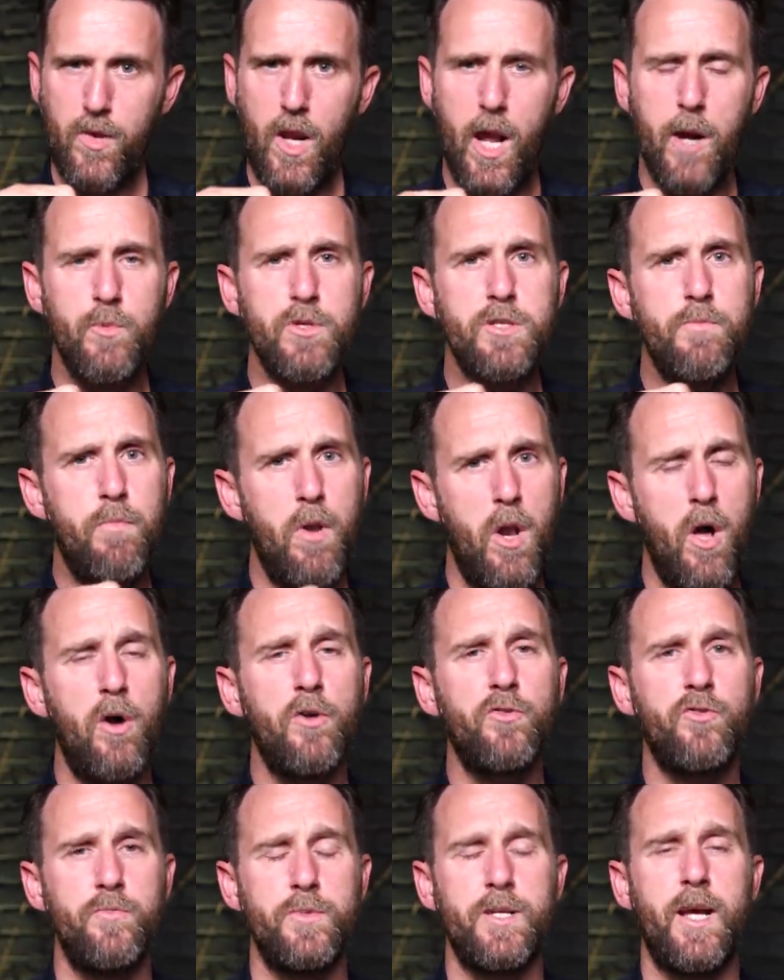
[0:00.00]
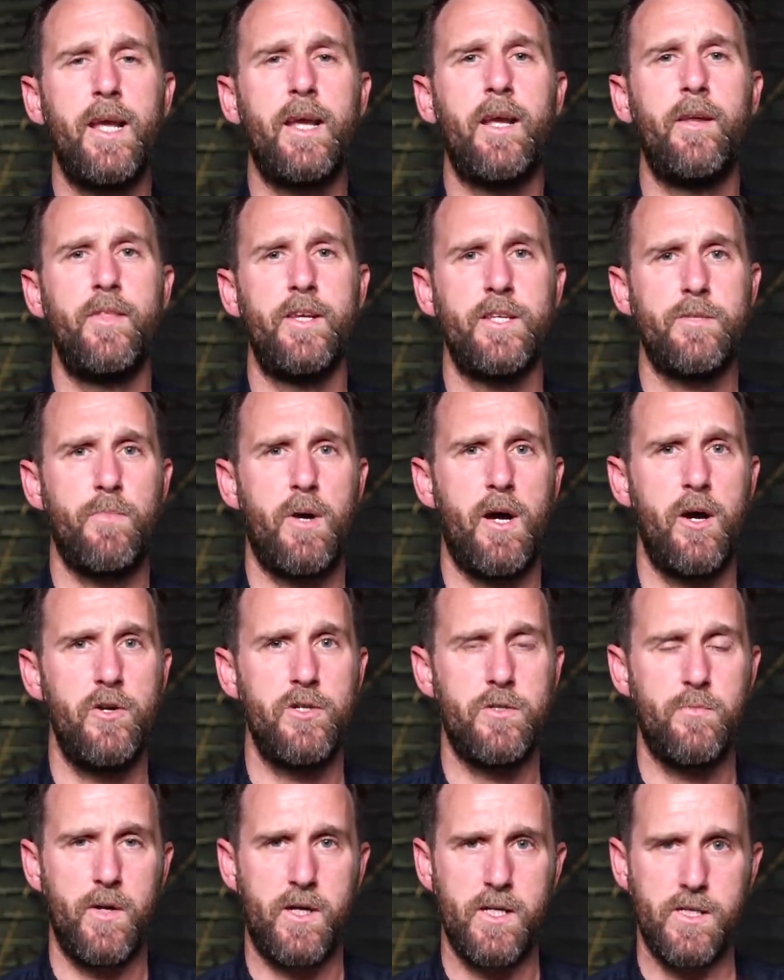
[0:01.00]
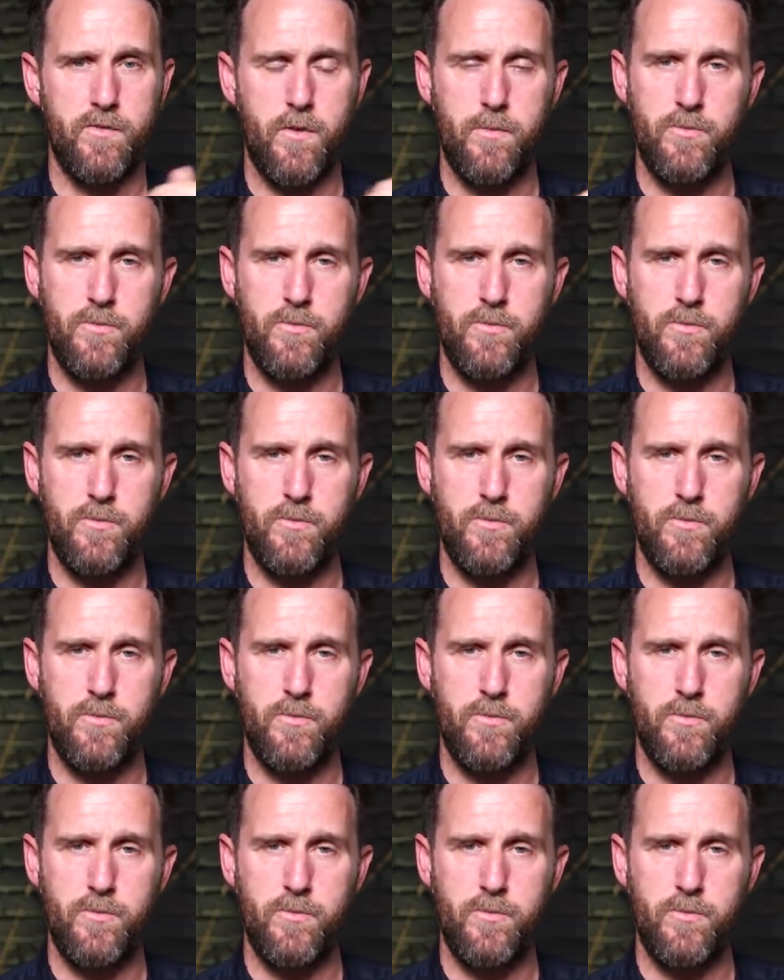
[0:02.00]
and was blocked from taking this post because of